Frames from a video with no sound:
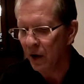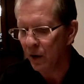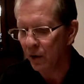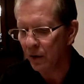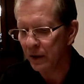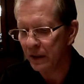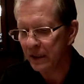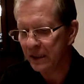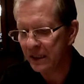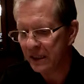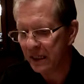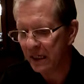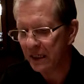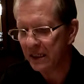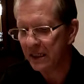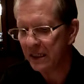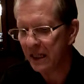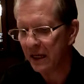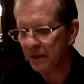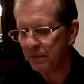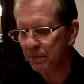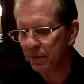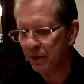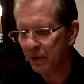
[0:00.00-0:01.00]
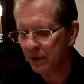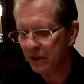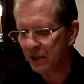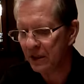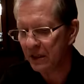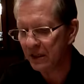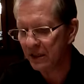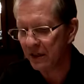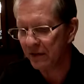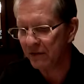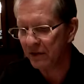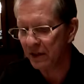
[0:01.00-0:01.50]
or insist that
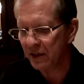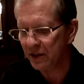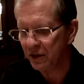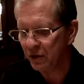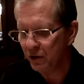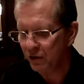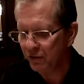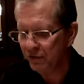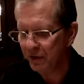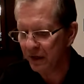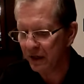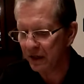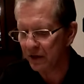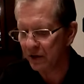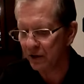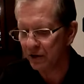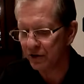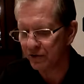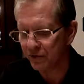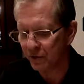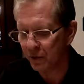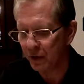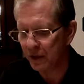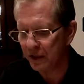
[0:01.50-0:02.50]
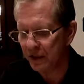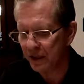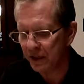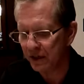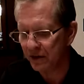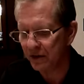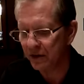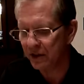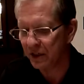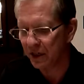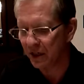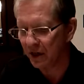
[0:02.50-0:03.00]
persons of the two vehicles, voice
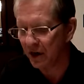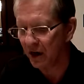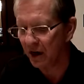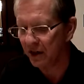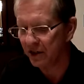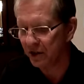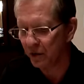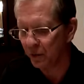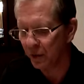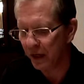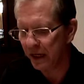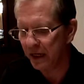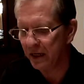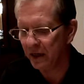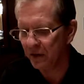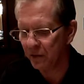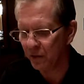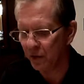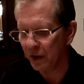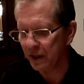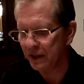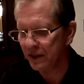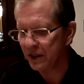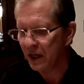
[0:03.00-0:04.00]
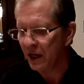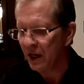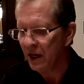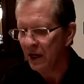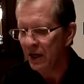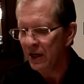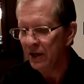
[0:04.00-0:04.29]
hearers and cause awakened ones,